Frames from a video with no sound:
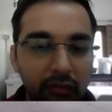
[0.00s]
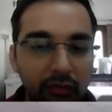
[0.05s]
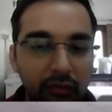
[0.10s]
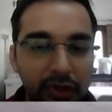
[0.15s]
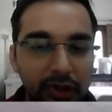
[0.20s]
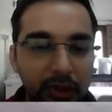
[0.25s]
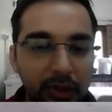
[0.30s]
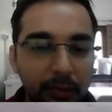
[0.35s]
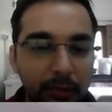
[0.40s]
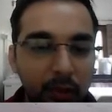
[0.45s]

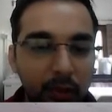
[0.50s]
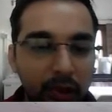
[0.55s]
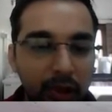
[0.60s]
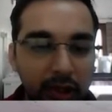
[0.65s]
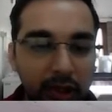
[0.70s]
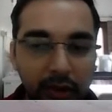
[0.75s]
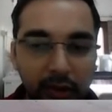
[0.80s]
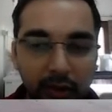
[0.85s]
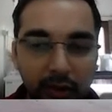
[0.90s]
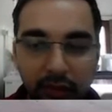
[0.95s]
What is the
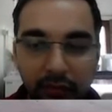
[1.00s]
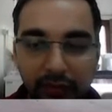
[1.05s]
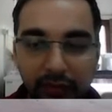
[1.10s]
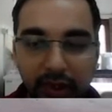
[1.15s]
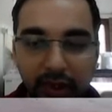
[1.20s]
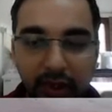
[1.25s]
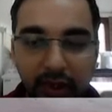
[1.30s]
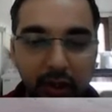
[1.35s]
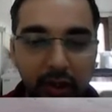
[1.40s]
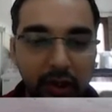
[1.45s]
product of
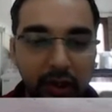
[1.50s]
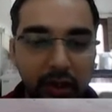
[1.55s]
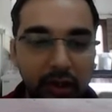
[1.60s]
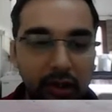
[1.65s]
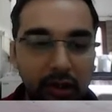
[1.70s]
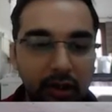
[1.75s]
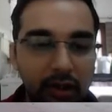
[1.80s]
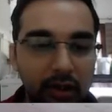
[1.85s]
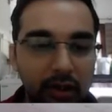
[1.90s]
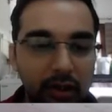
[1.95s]

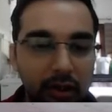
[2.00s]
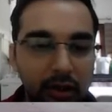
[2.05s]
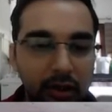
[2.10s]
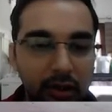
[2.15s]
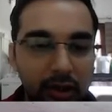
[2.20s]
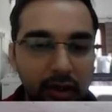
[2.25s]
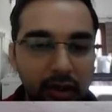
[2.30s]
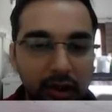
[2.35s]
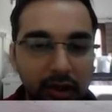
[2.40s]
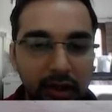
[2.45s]
the
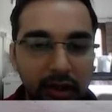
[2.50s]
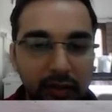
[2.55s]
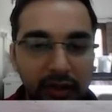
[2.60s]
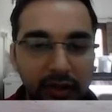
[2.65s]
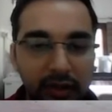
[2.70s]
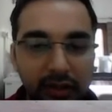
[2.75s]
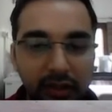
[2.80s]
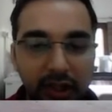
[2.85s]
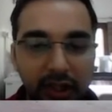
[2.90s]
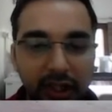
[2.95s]

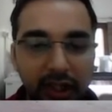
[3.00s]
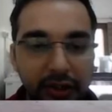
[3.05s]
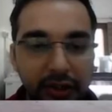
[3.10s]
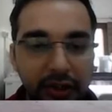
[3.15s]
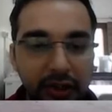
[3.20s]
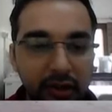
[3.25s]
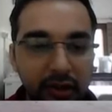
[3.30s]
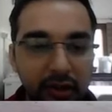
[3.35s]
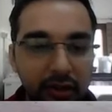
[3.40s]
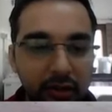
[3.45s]
this
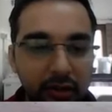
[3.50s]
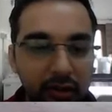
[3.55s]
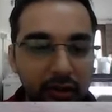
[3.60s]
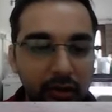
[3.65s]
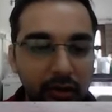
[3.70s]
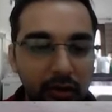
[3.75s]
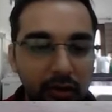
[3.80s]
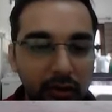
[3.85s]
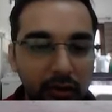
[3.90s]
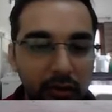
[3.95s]
reaction?
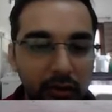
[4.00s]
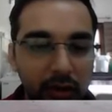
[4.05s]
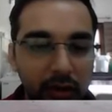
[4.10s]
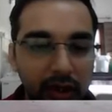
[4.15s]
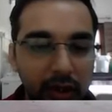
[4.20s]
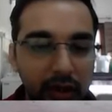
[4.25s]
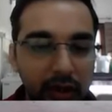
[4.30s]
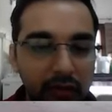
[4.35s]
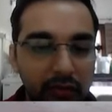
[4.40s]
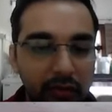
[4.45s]

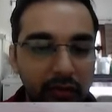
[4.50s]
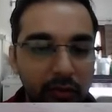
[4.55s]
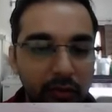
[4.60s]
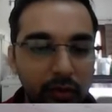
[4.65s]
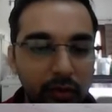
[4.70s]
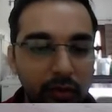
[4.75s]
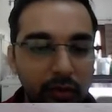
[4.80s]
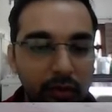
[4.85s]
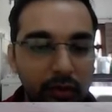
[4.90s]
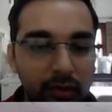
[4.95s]
Okay, you have
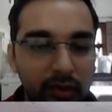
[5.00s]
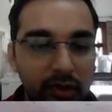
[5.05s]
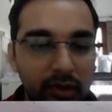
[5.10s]
to